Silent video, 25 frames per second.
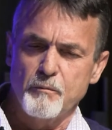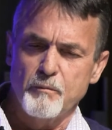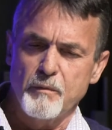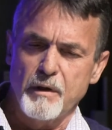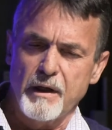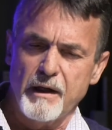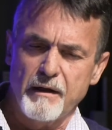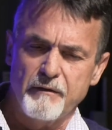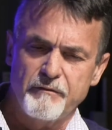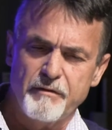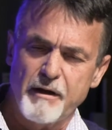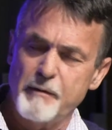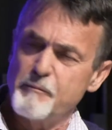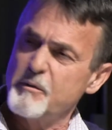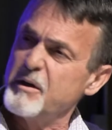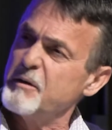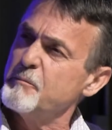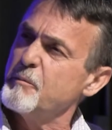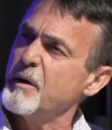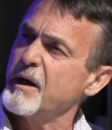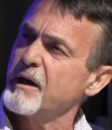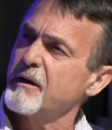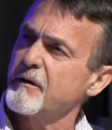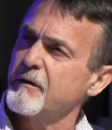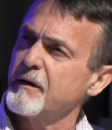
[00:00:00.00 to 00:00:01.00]
that from my
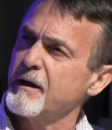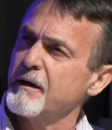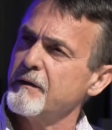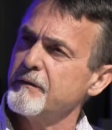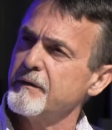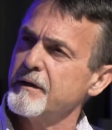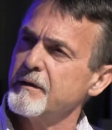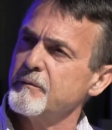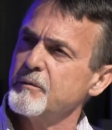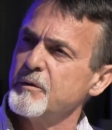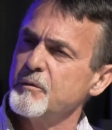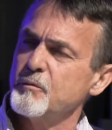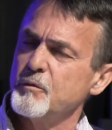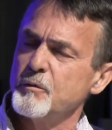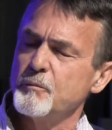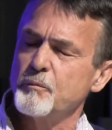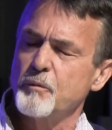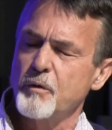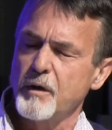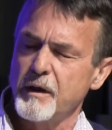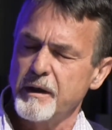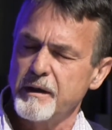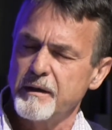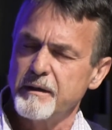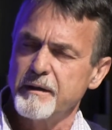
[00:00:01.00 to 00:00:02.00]
family background that we
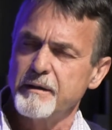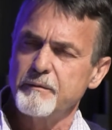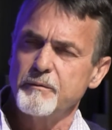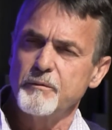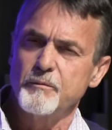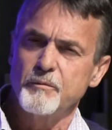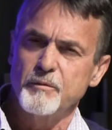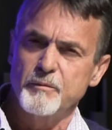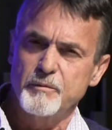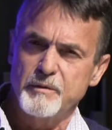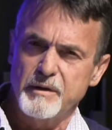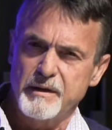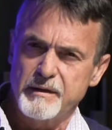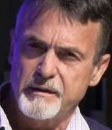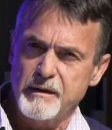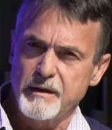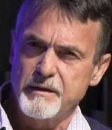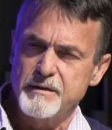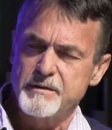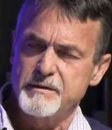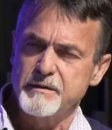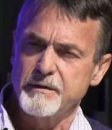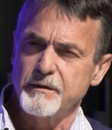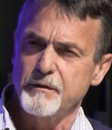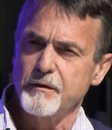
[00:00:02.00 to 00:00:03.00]
would pray, that we would be
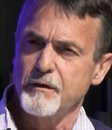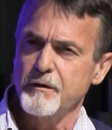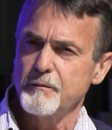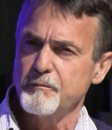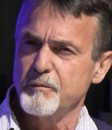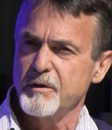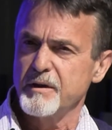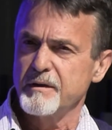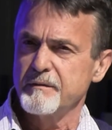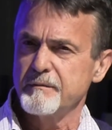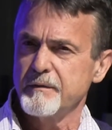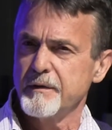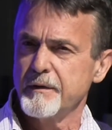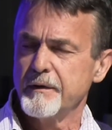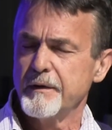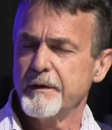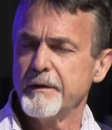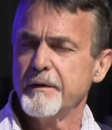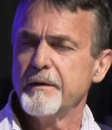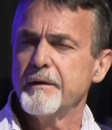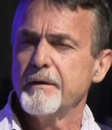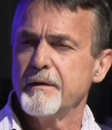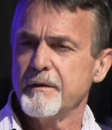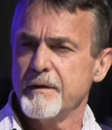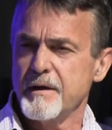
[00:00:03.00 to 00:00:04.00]
close to God, but
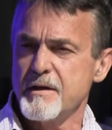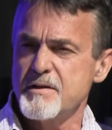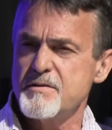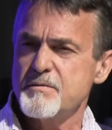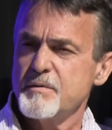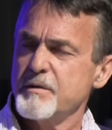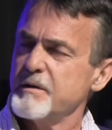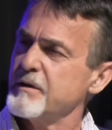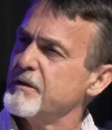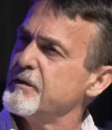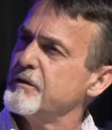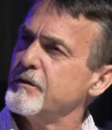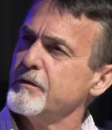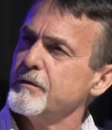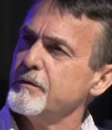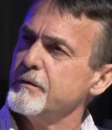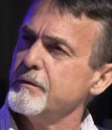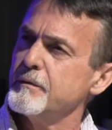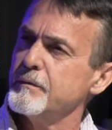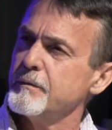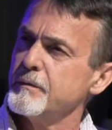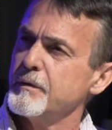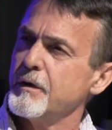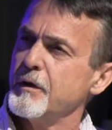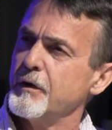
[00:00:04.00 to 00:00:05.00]
those were the
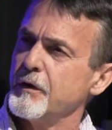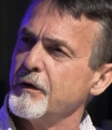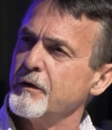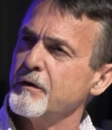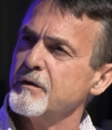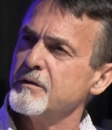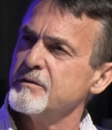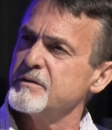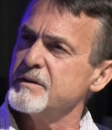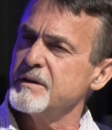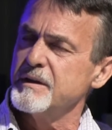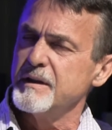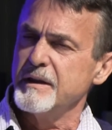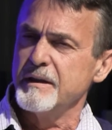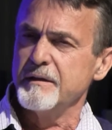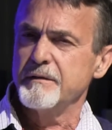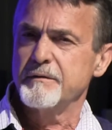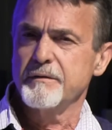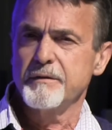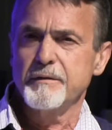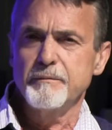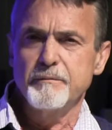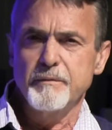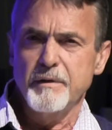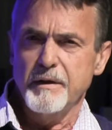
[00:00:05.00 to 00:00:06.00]
two hurdles in
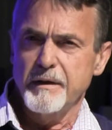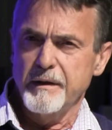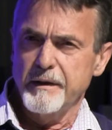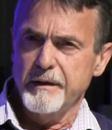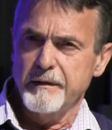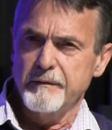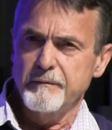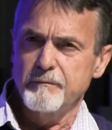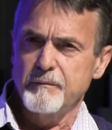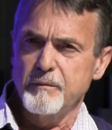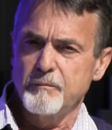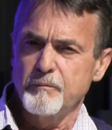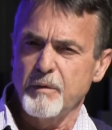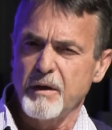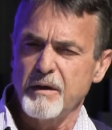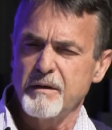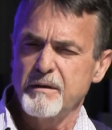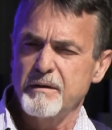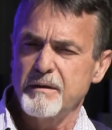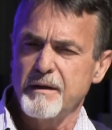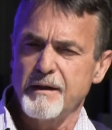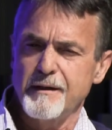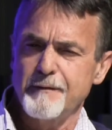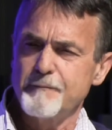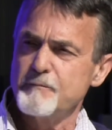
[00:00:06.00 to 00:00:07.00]
the interim, and
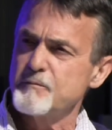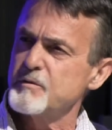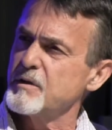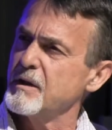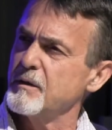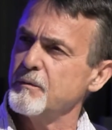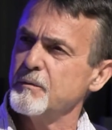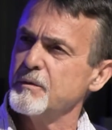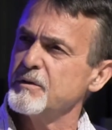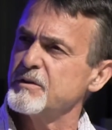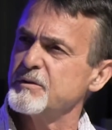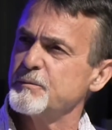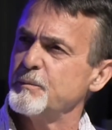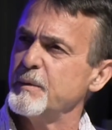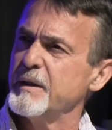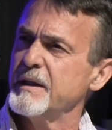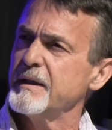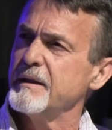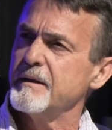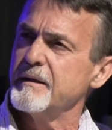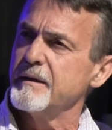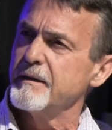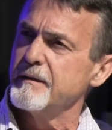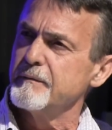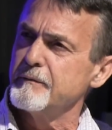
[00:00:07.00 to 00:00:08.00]
both times I was
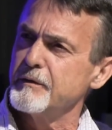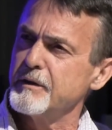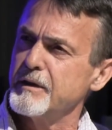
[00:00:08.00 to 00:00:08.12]
spared.